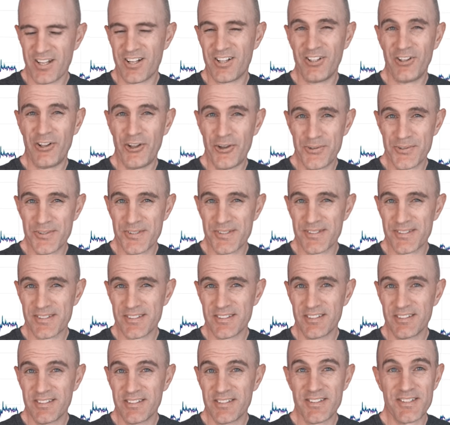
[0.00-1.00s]

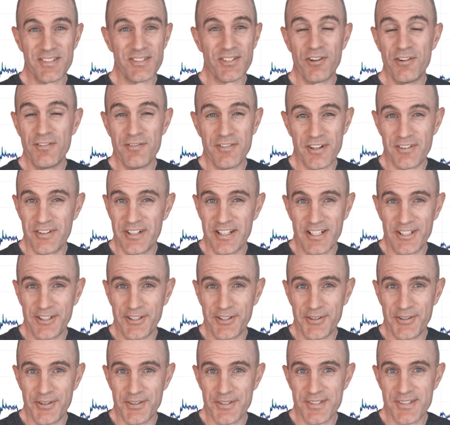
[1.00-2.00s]
Close, so very
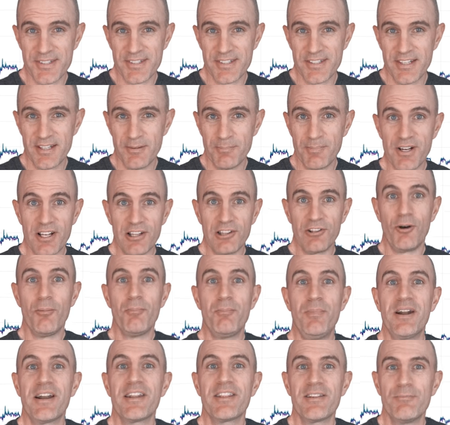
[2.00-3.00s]
close, but a
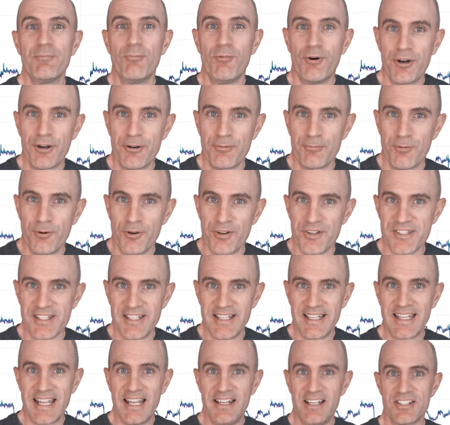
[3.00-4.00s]
lot better than what it was.
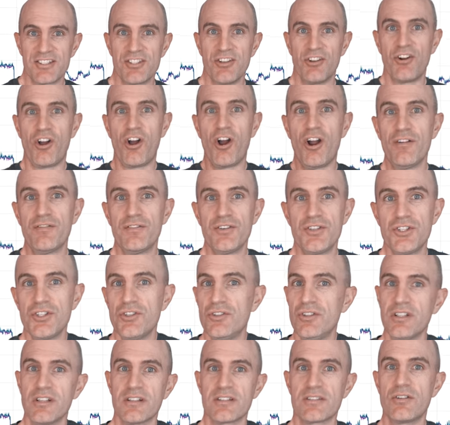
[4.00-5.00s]
And again, it's not
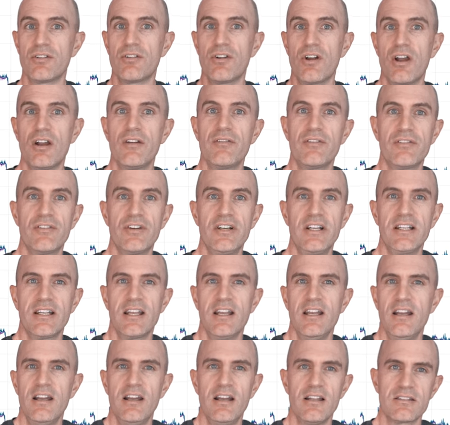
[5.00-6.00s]
overshooting, it's not
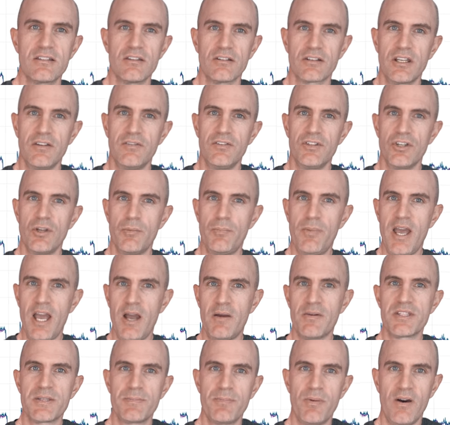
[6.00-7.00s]
overreading, it's not giving you
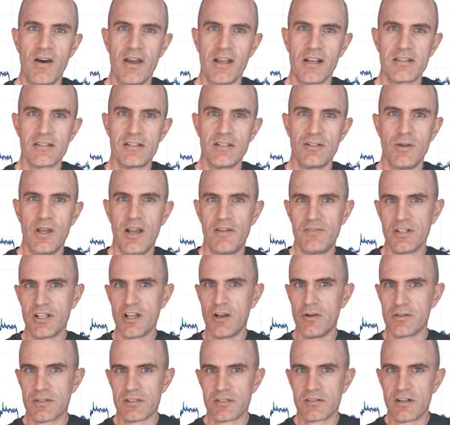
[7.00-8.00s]
power spikes that you have to
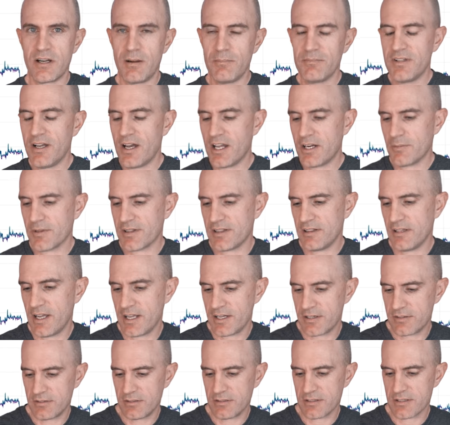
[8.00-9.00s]
go and scrub data with later